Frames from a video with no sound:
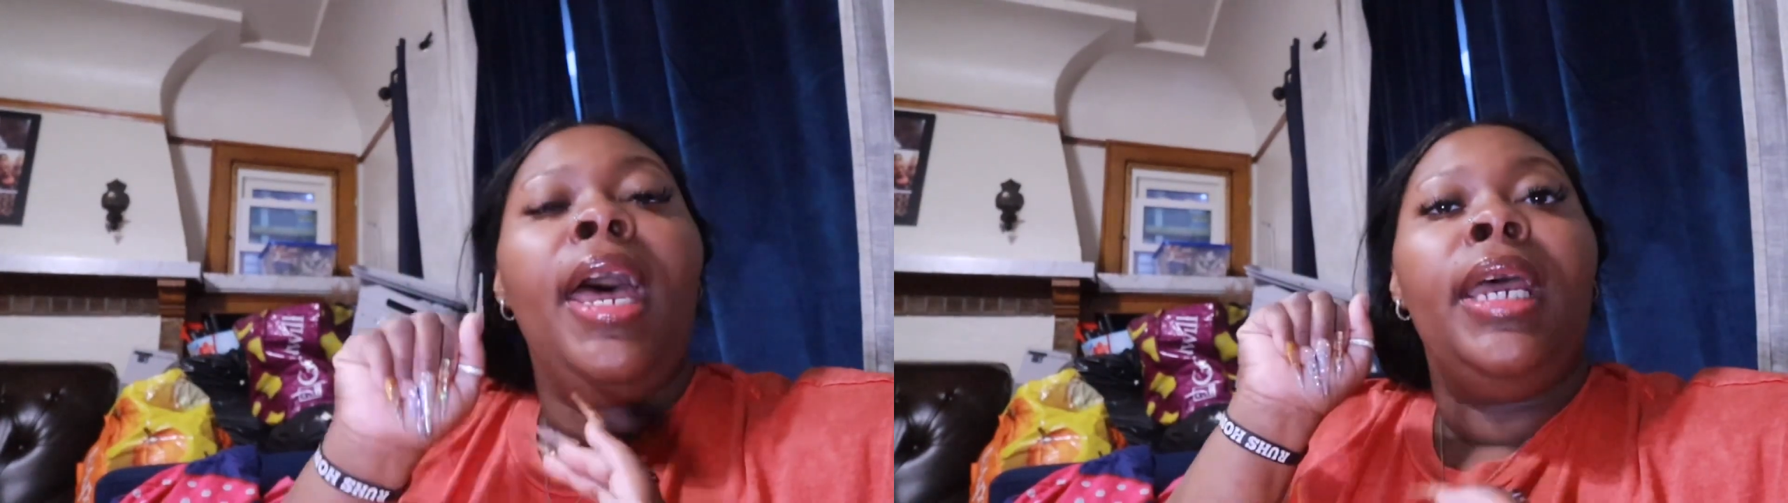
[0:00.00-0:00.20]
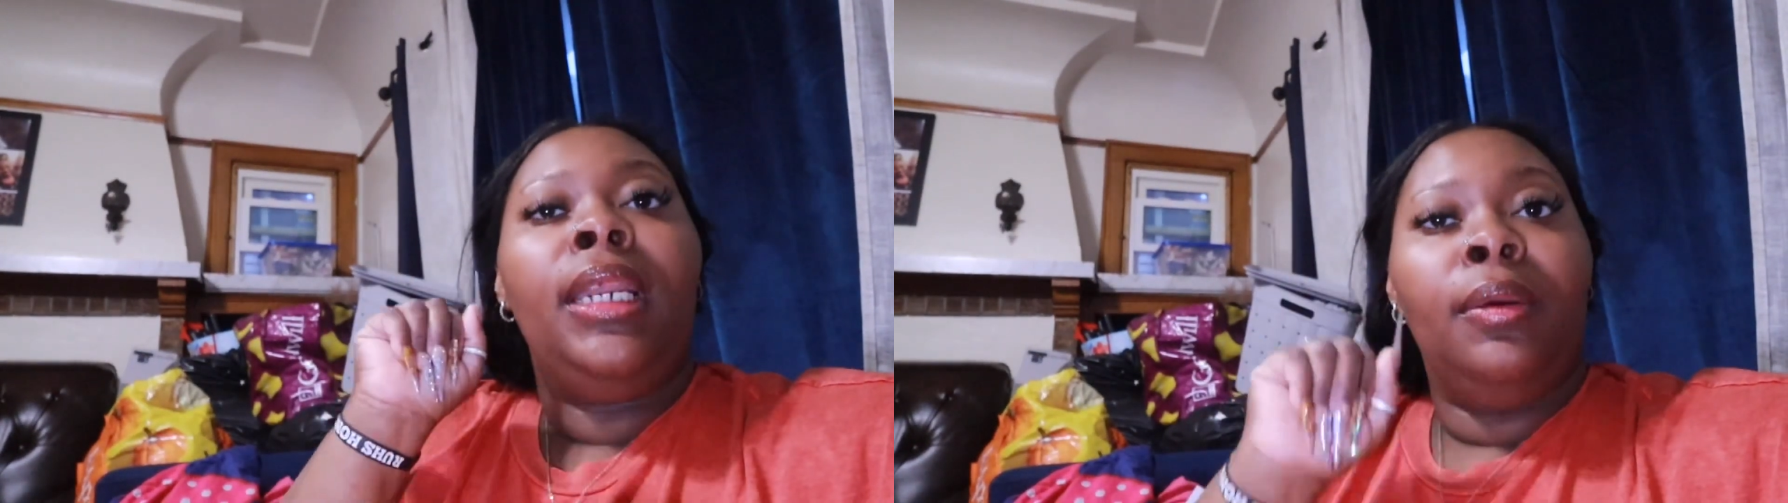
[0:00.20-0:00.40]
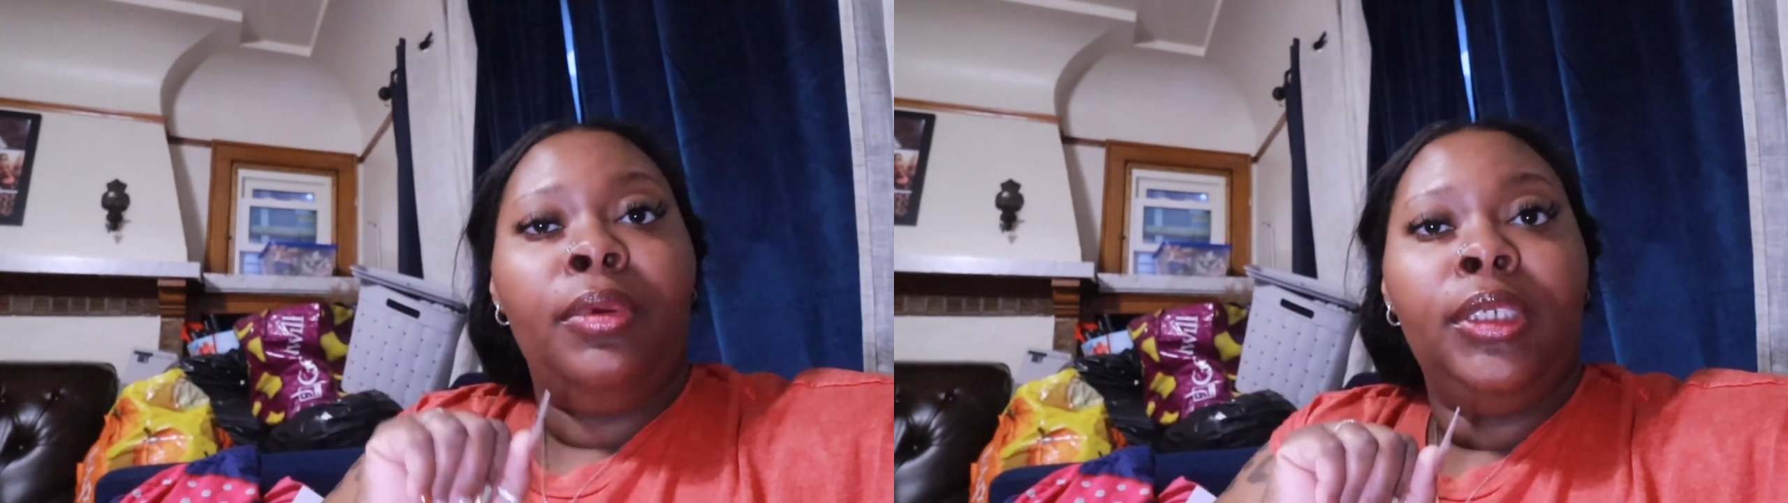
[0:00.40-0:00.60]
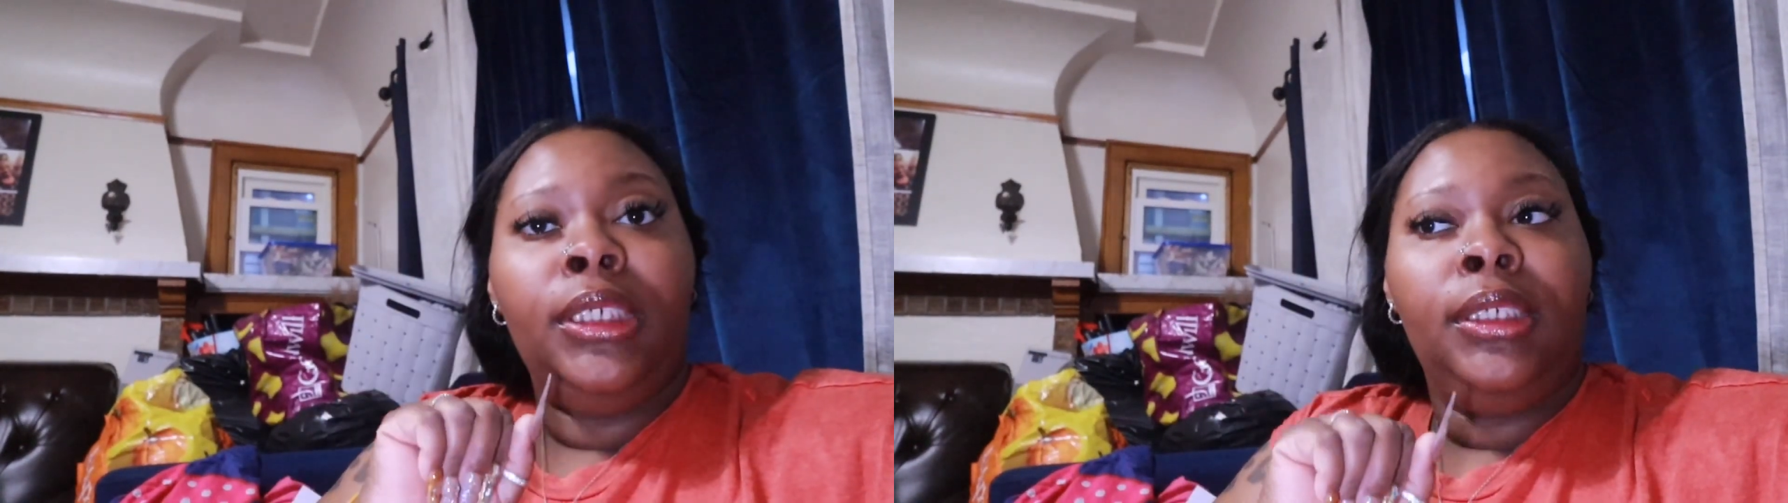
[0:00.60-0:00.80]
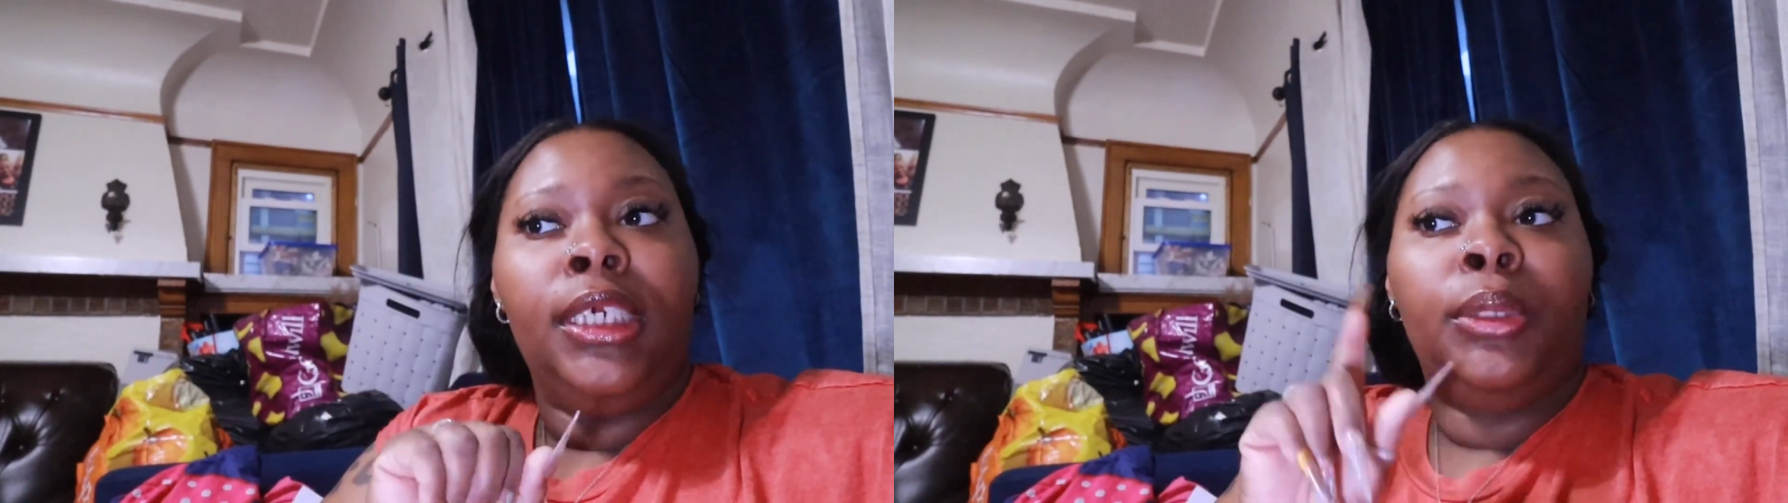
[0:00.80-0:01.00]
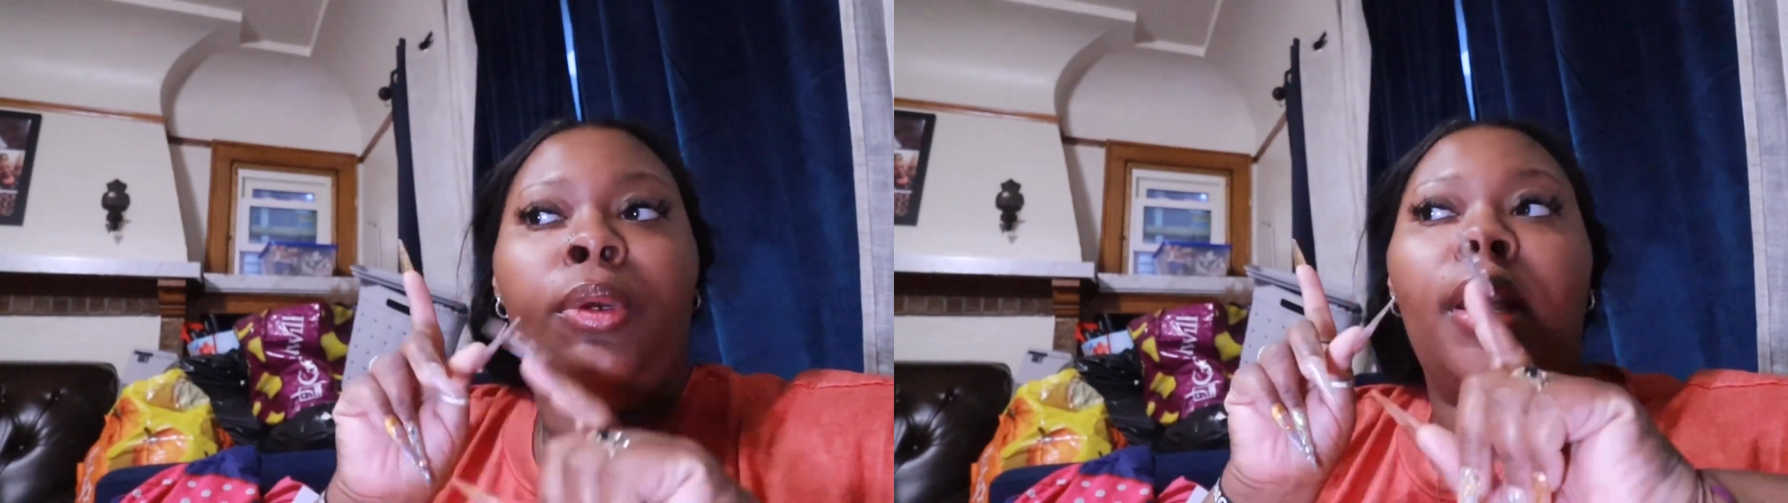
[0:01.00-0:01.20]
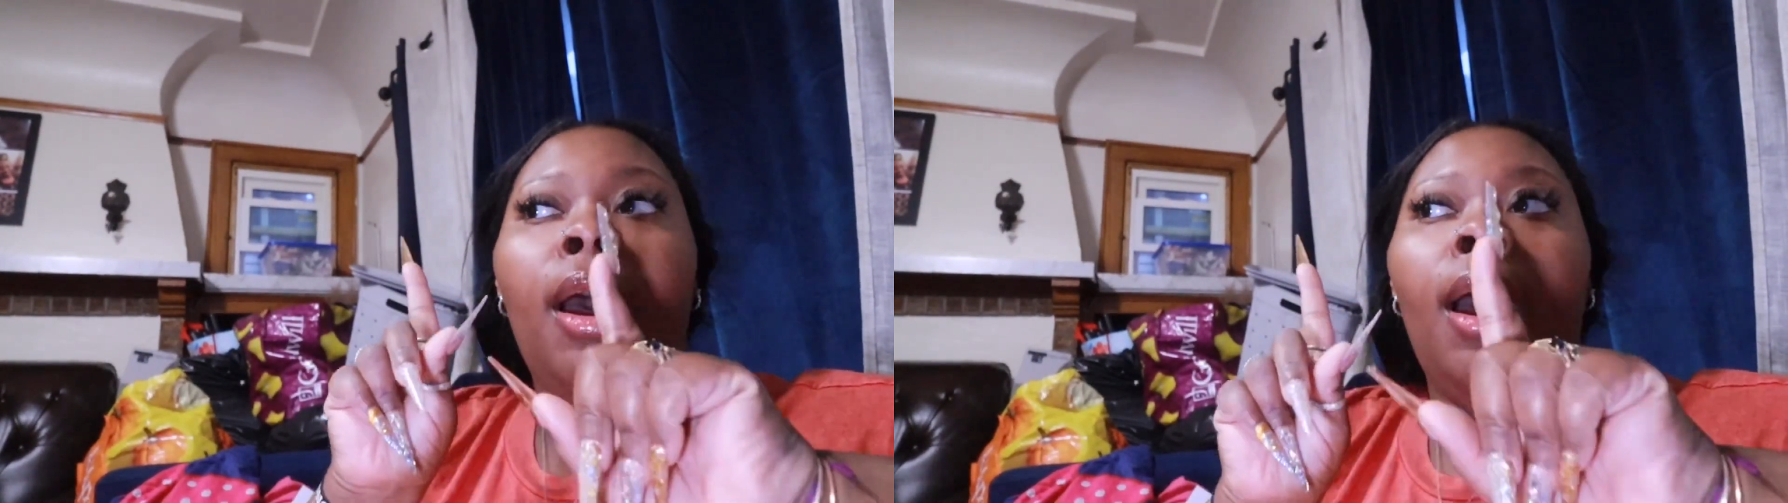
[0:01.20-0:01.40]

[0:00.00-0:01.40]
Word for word: and I will see you next one.